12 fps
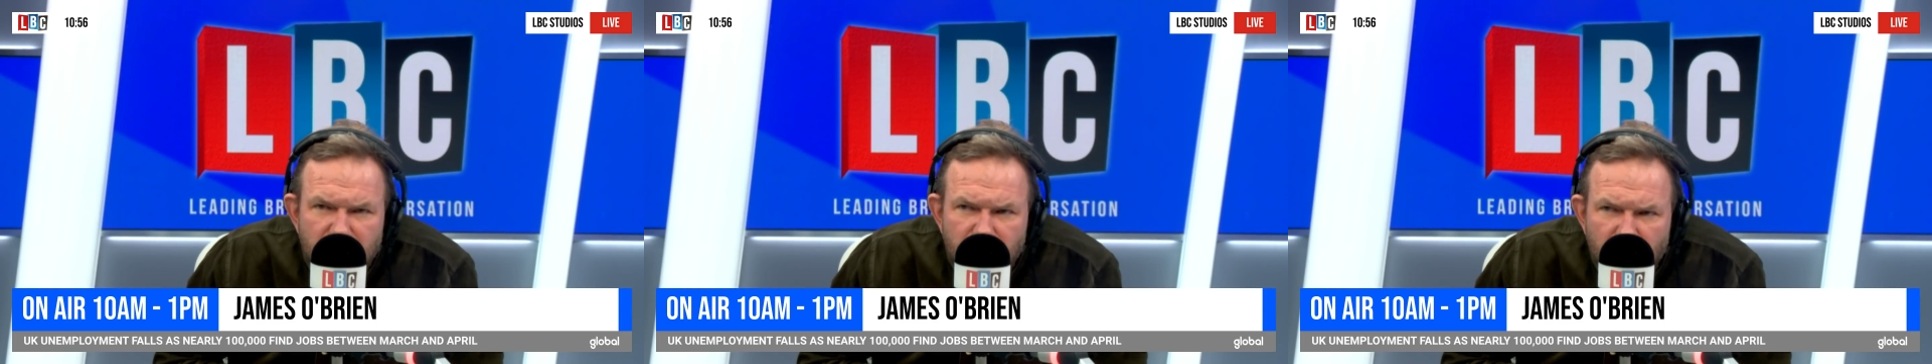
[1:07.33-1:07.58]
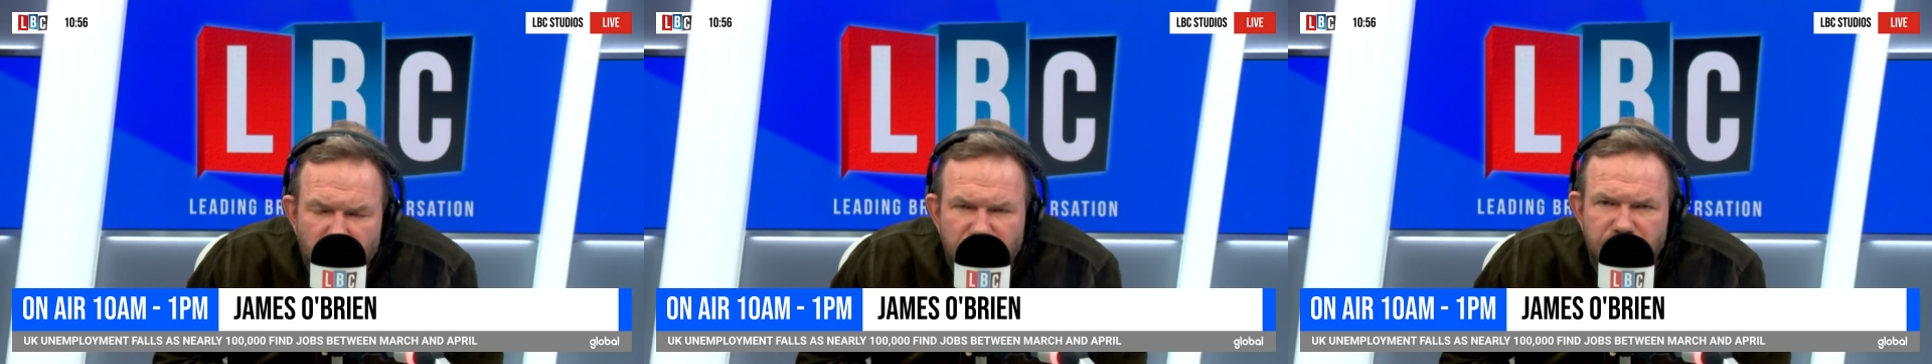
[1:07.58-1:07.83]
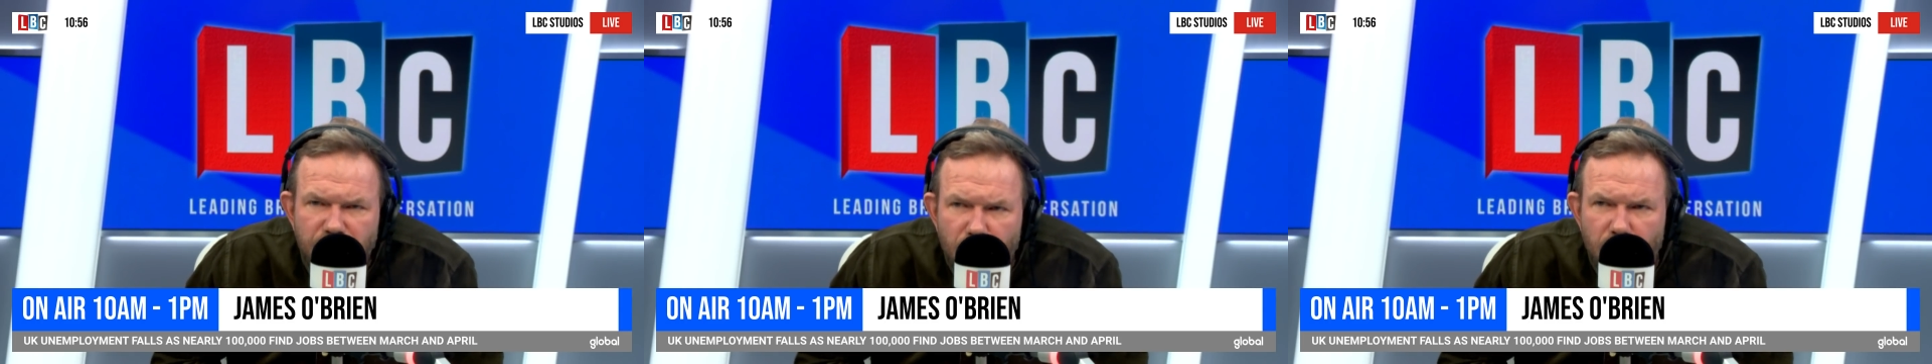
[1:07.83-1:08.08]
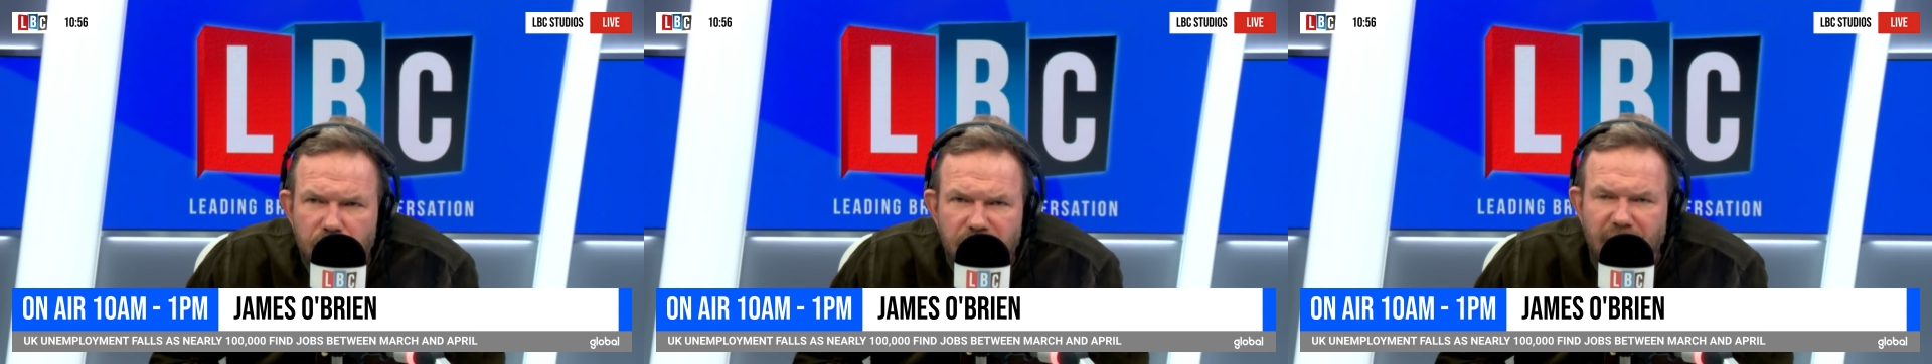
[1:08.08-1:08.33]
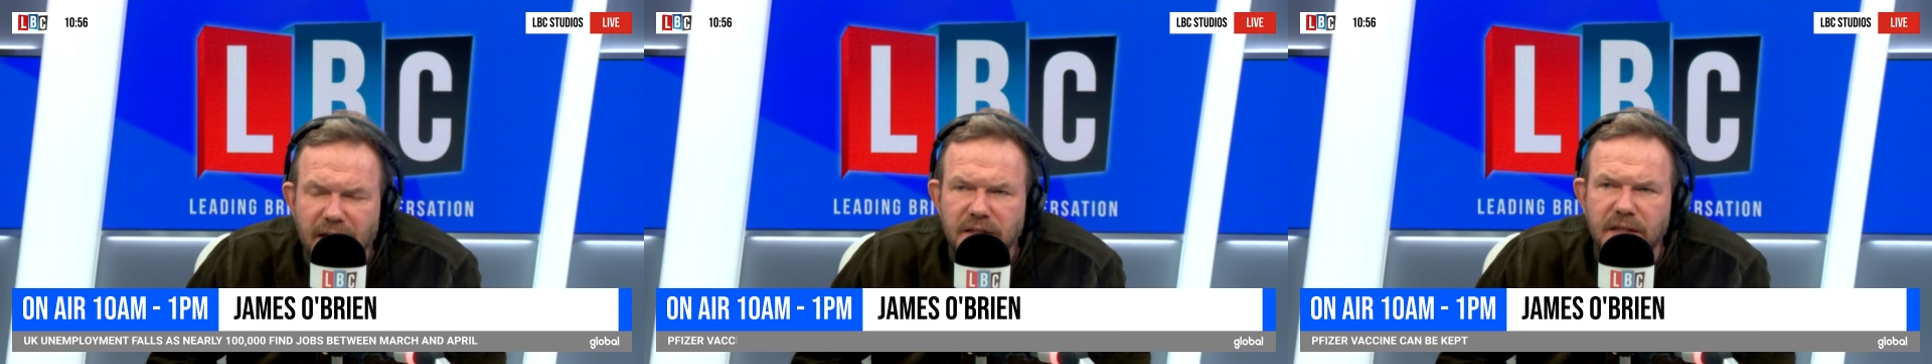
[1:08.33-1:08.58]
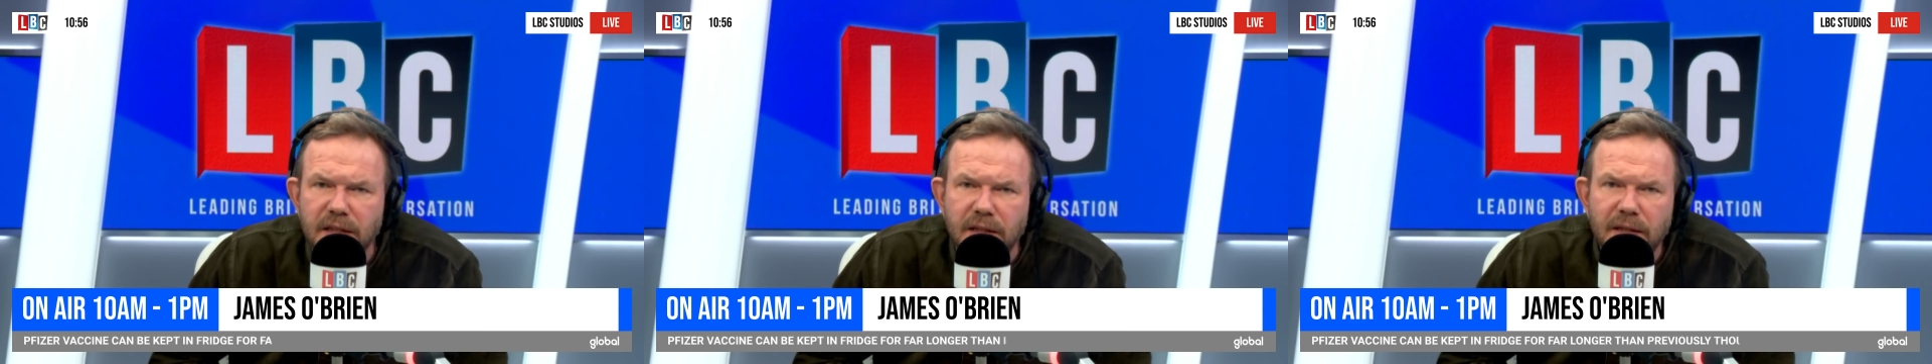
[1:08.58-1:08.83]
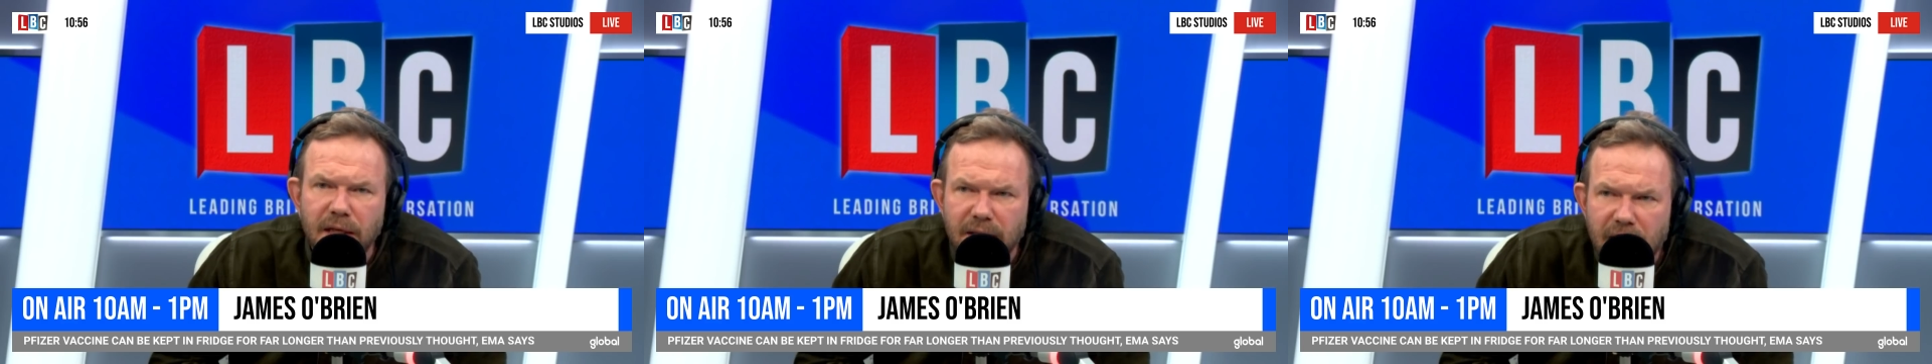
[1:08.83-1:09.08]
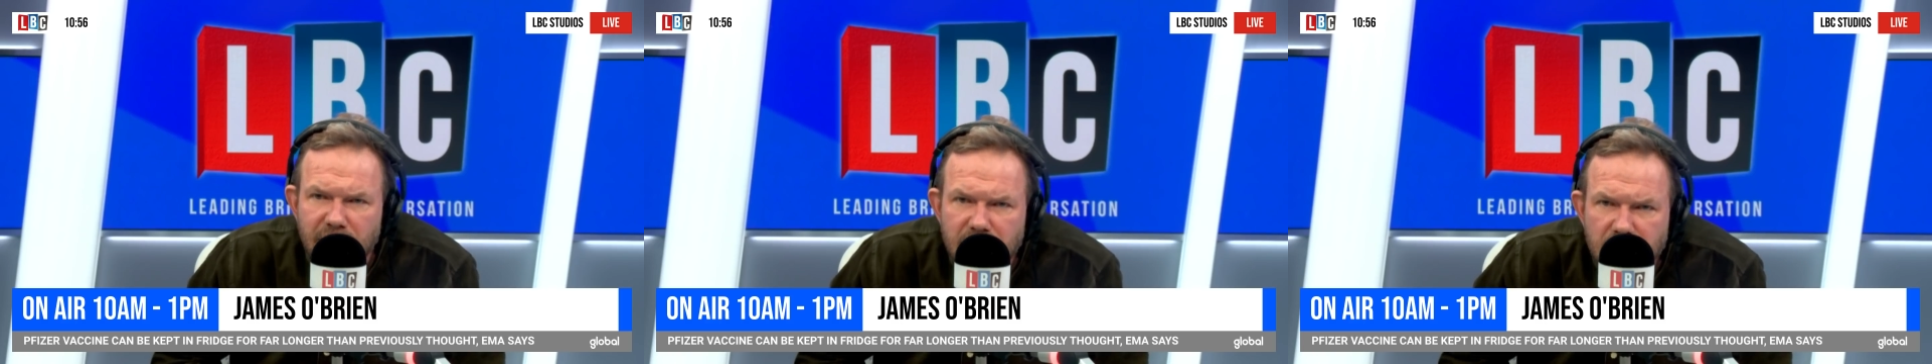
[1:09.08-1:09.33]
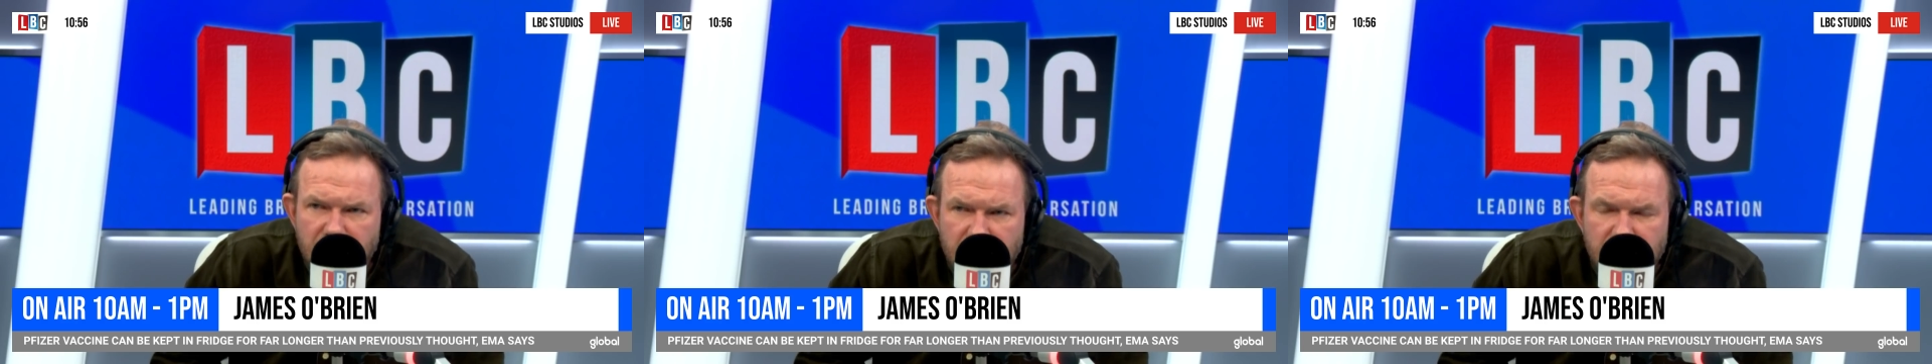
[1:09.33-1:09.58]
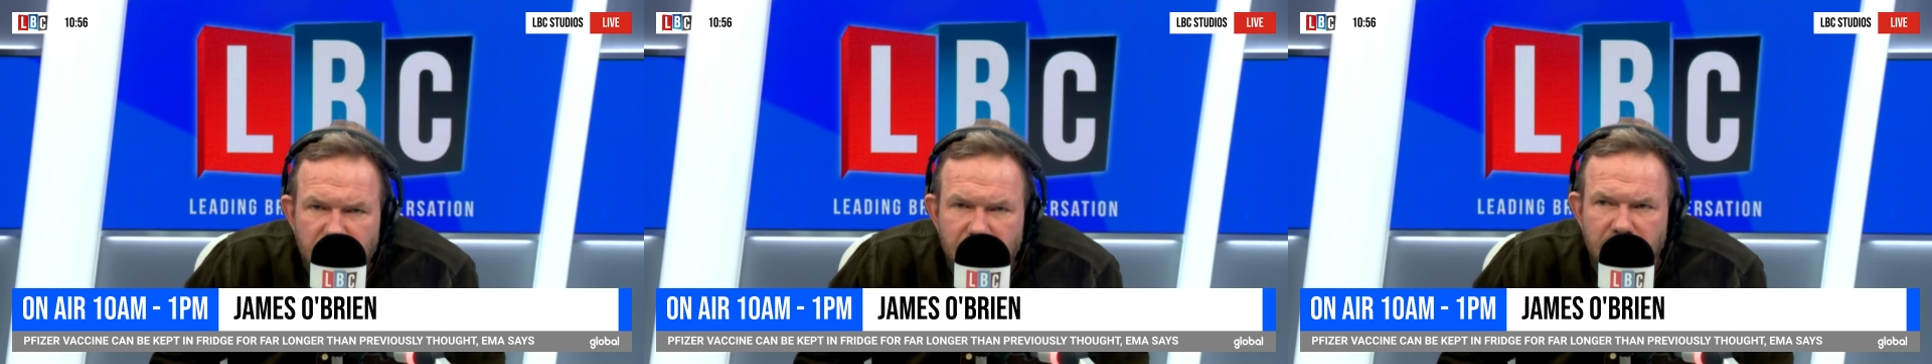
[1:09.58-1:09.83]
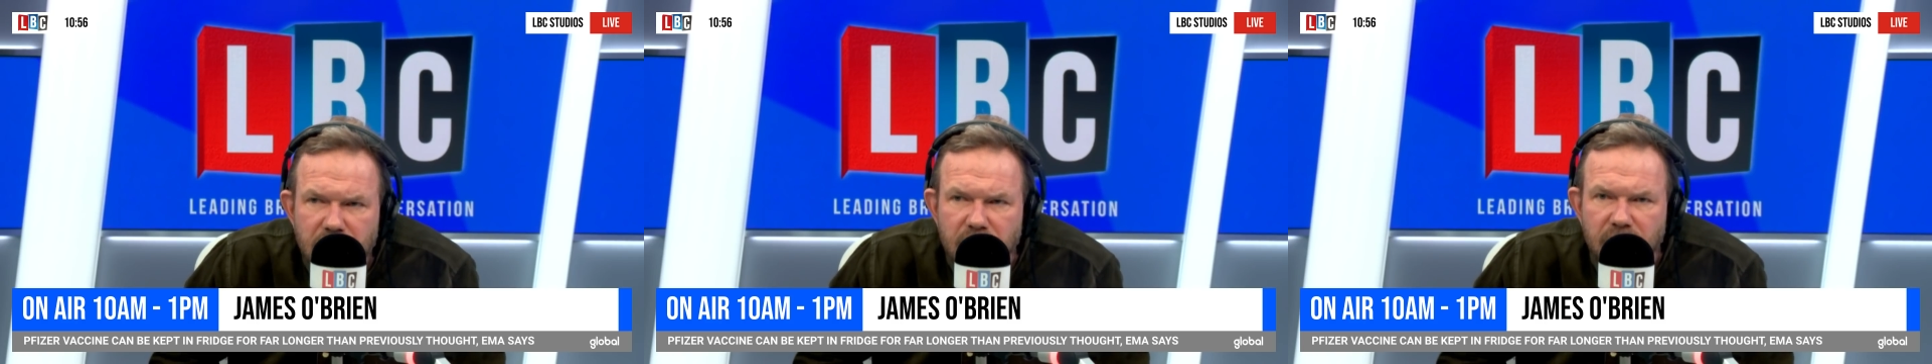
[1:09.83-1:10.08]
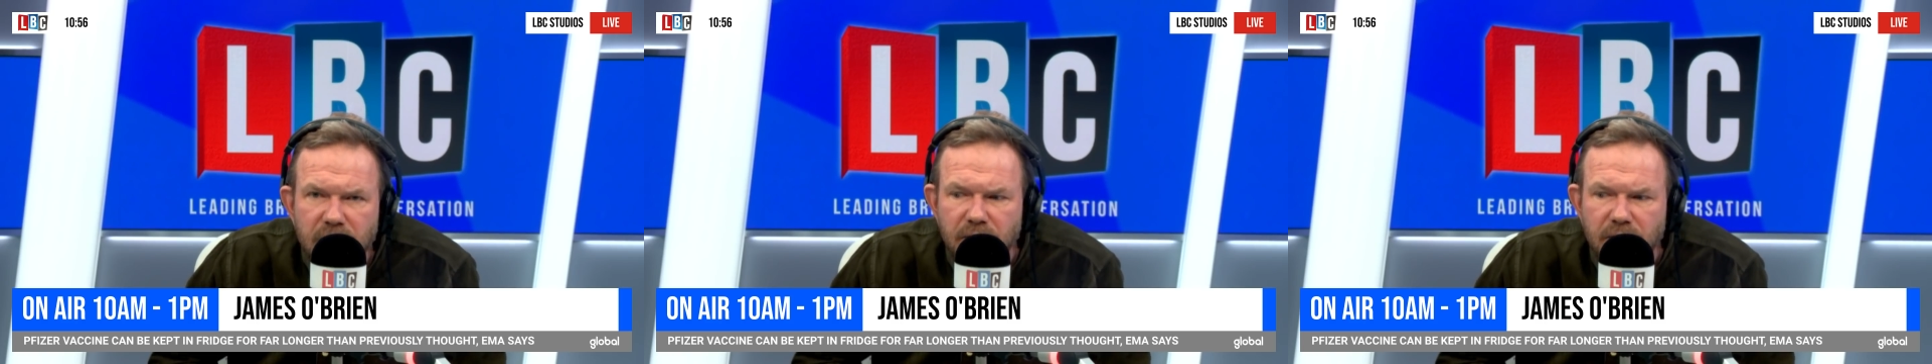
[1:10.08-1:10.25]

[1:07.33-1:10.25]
you're not for the vaccine. That that is a conspiracy. But I'm theory.